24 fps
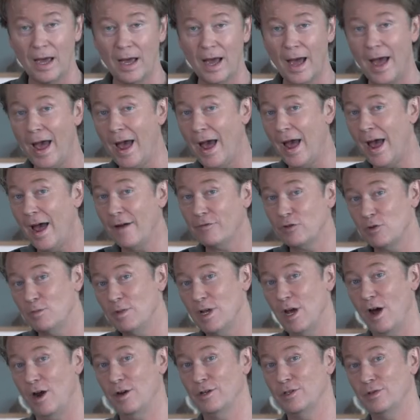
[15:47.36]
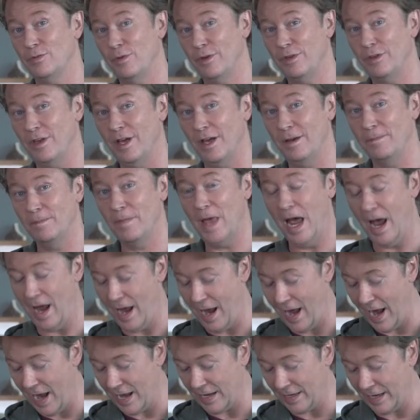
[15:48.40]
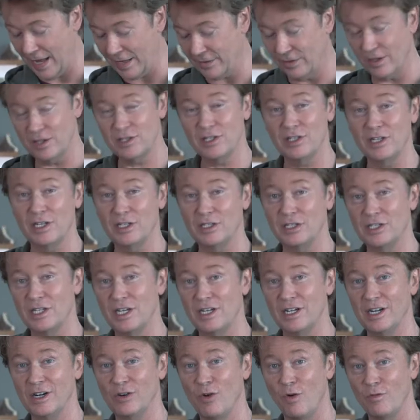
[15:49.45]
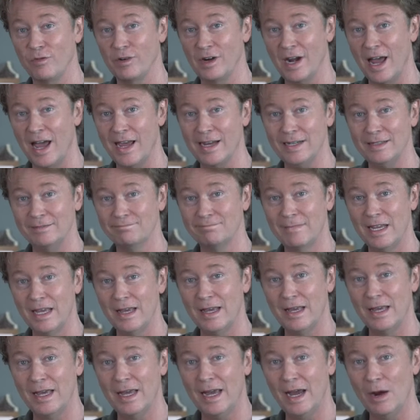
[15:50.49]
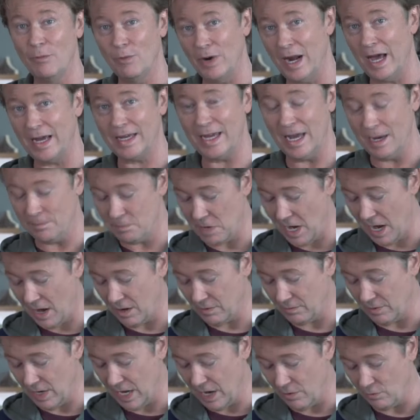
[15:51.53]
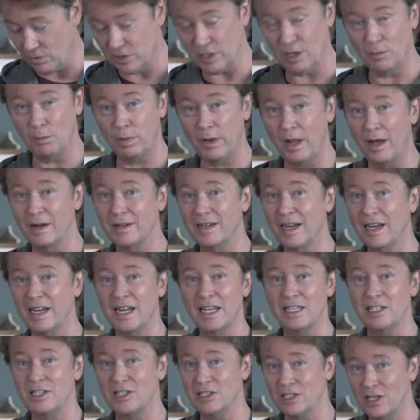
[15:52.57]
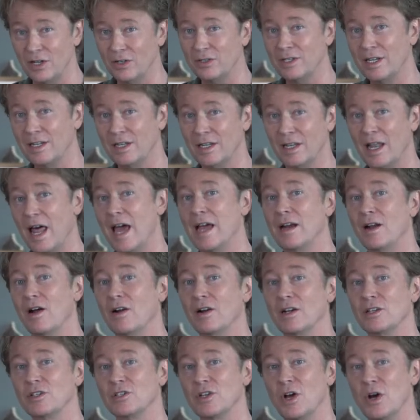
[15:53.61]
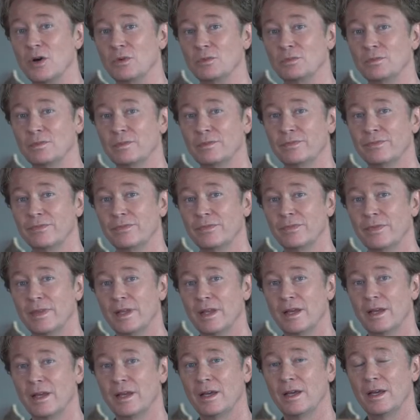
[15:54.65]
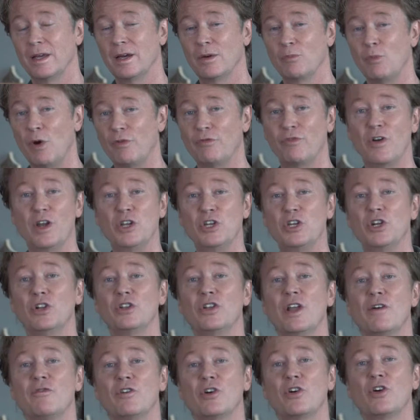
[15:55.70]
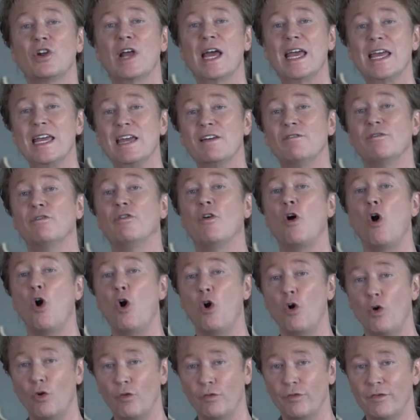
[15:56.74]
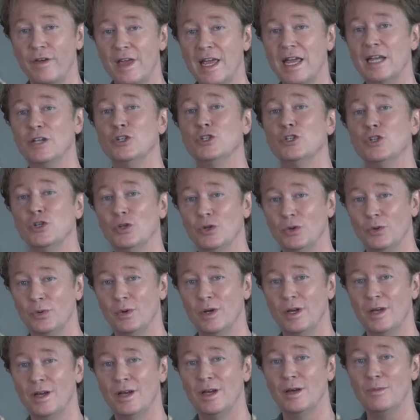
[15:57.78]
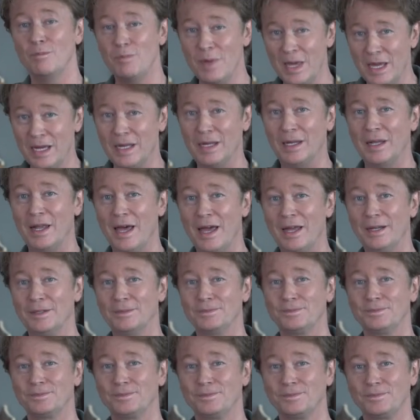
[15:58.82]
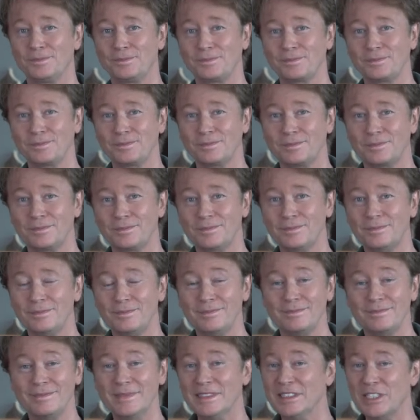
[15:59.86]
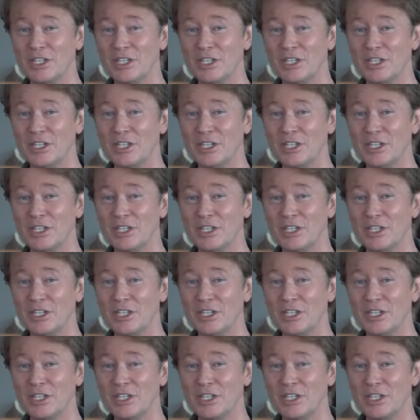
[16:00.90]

I have to be honest with you. I let this thing sit here overnight. And when I came down, it was unplugged and it still didn't light on its own. My friend, you're never going to evolve into being lit. It